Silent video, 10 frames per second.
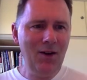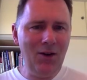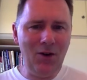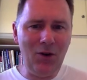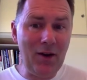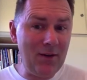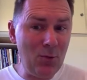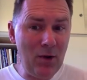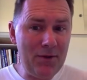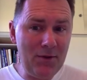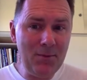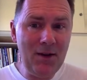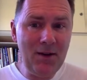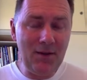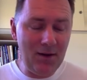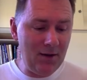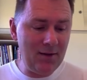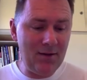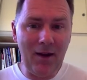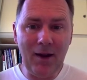Okay, so what this means
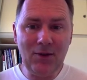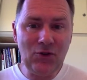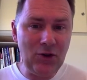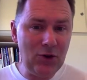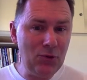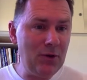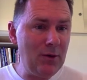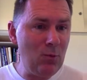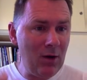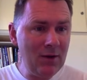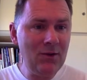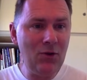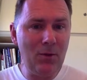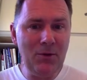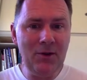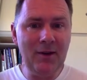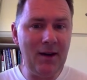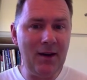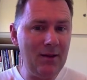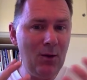is that children want to
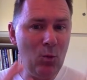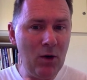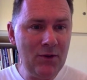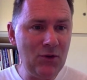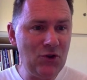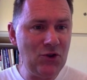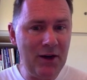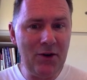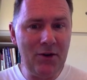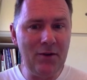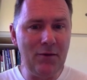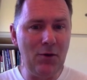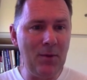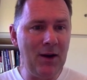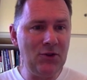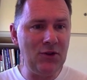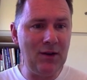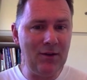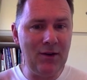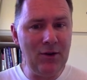communicate. They want to share
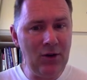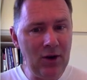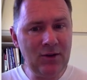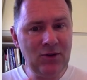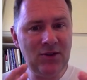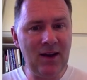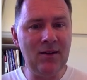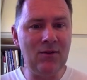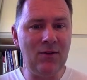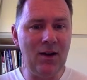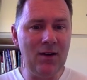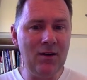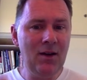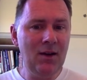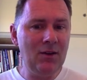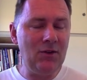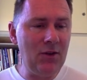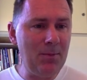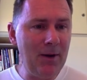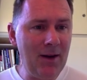information. They're not satisfied
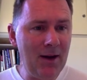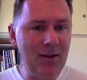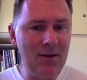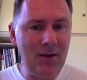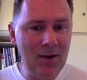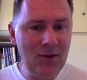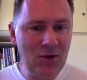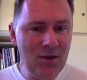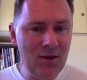just by getting attention.